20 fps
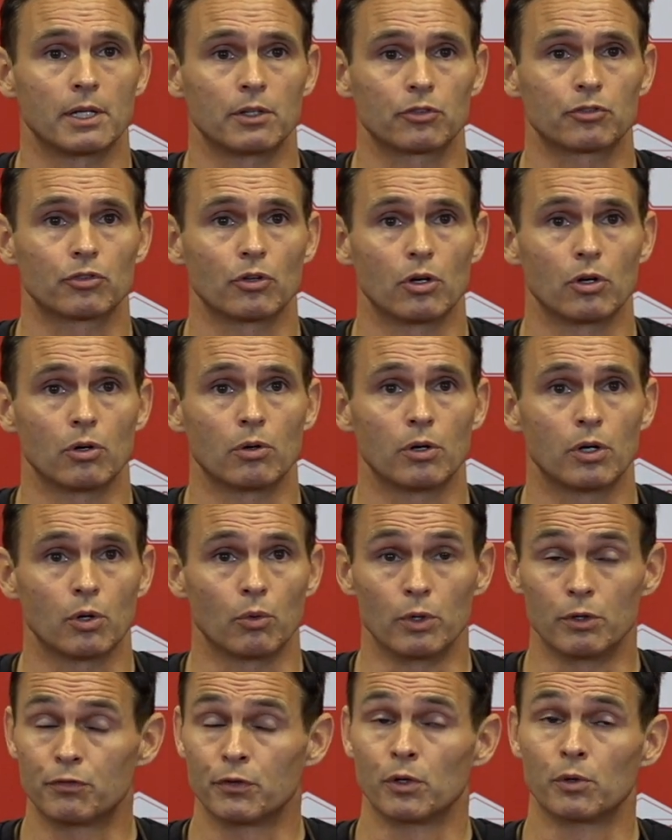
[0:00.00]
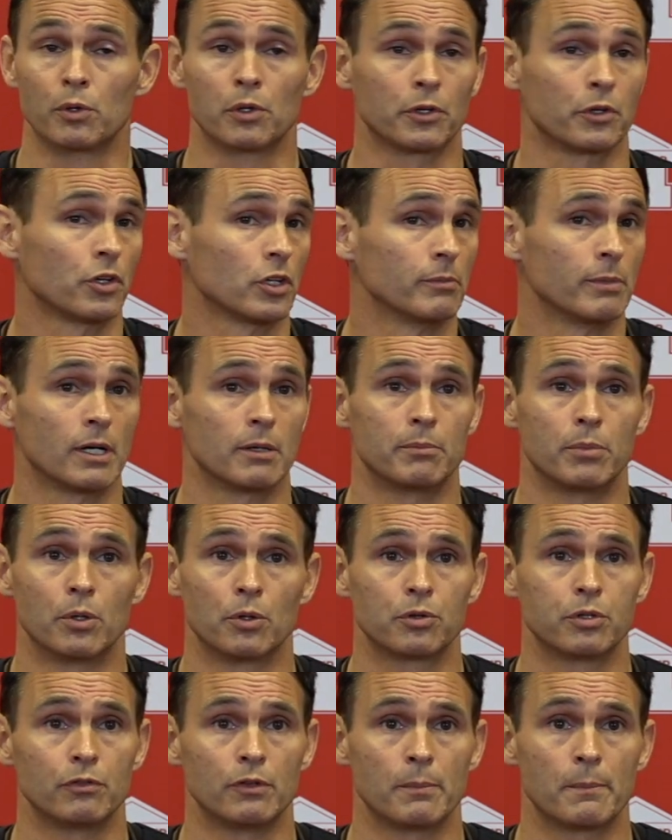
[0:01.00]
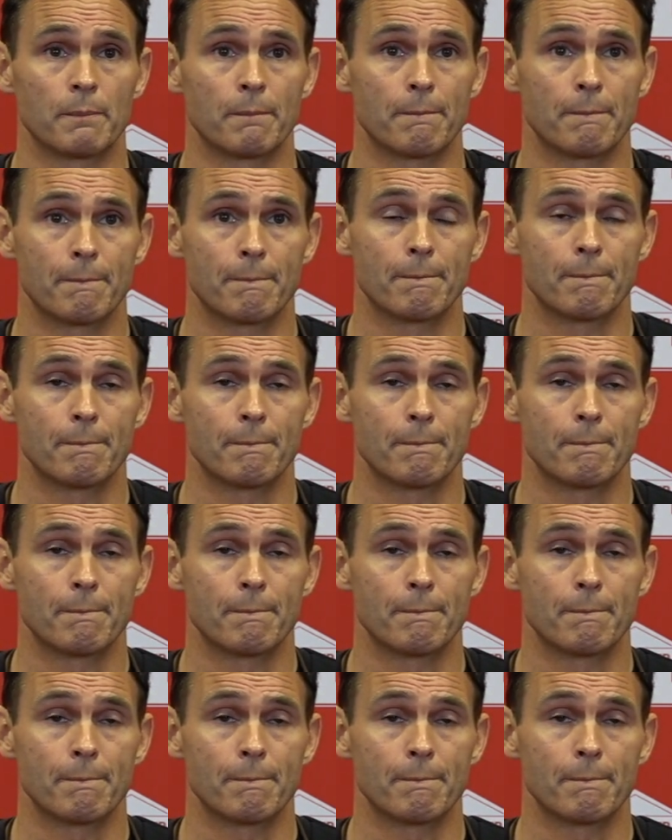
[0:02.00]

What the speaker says: And so we feel really good about both of them.